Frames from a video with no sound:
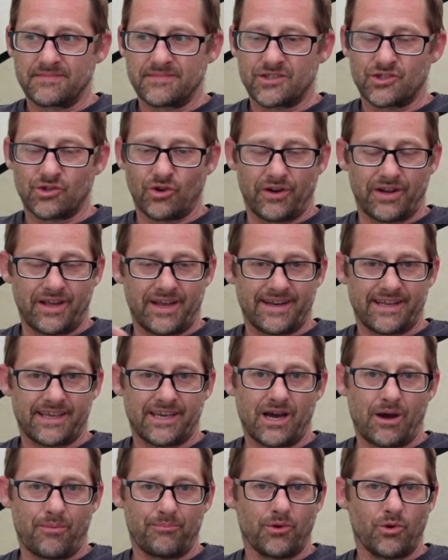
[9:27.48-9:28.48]
John had a
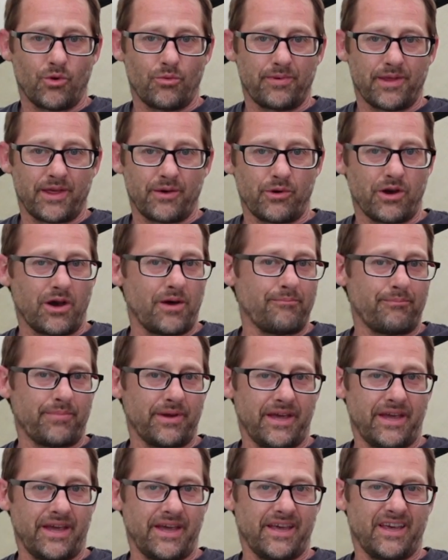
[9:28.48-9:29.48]
couple, but they weren't
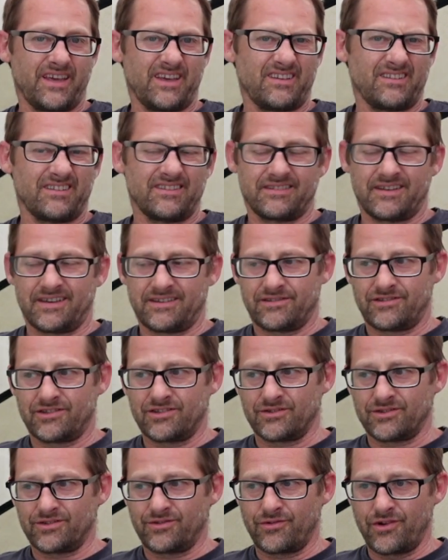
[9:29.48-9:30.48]
big,
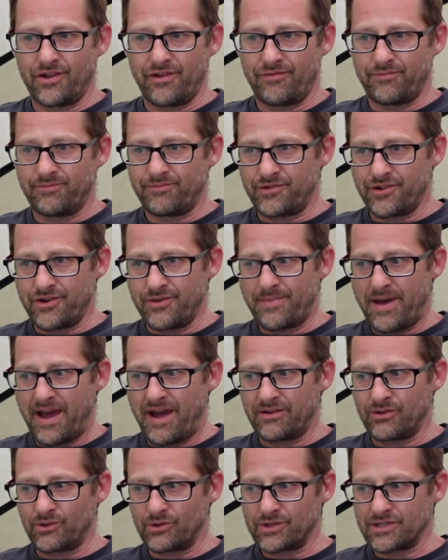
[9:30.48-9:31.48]
sort of three
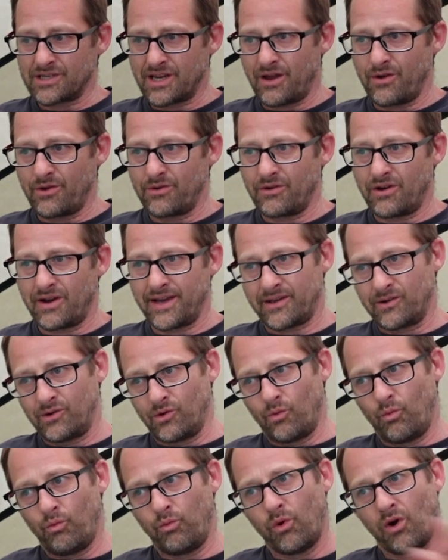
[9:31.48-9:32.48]
pound or so. I
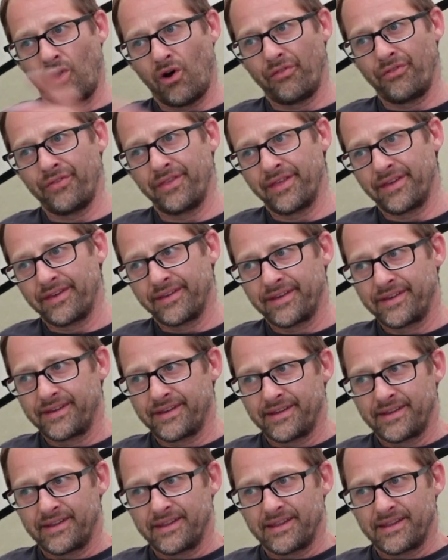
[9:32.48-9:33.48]
caught one,
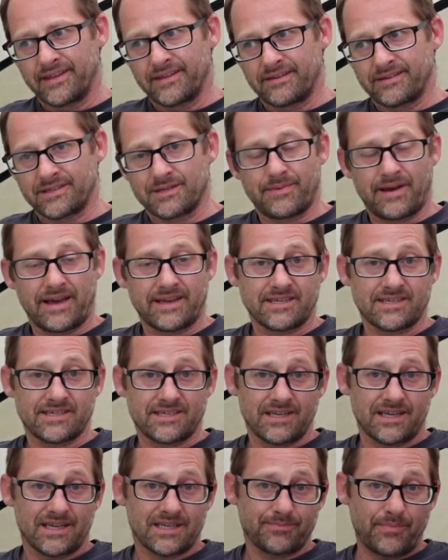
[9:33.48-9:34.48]
that was about
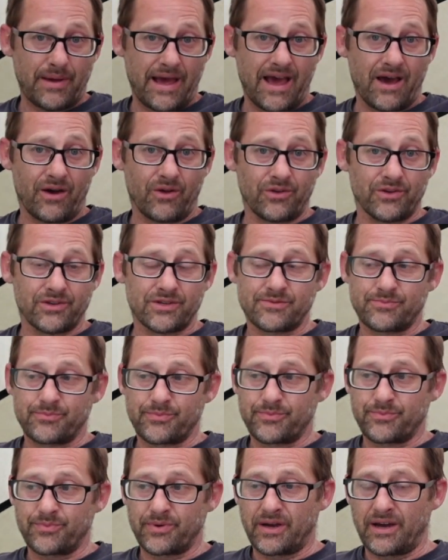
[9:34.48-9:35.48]
£6,
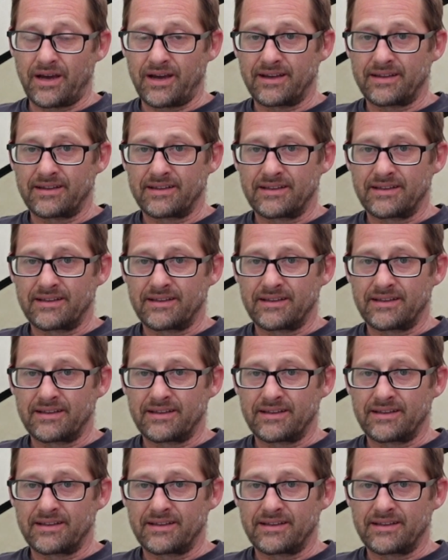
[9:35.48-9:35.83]
but